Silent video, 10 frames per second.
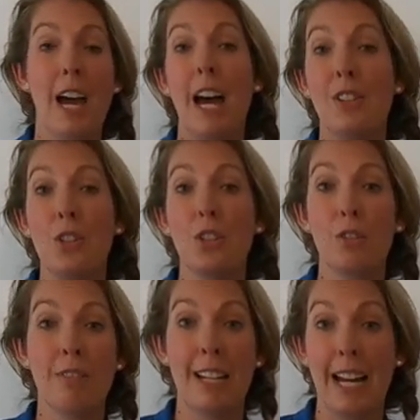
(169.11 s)
and then you
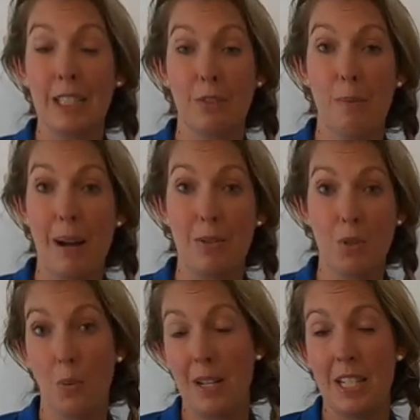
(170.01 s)
can relax for about
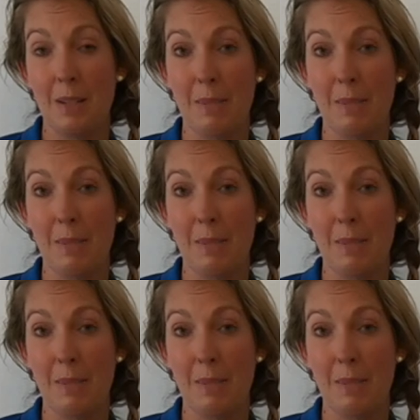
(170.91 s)
20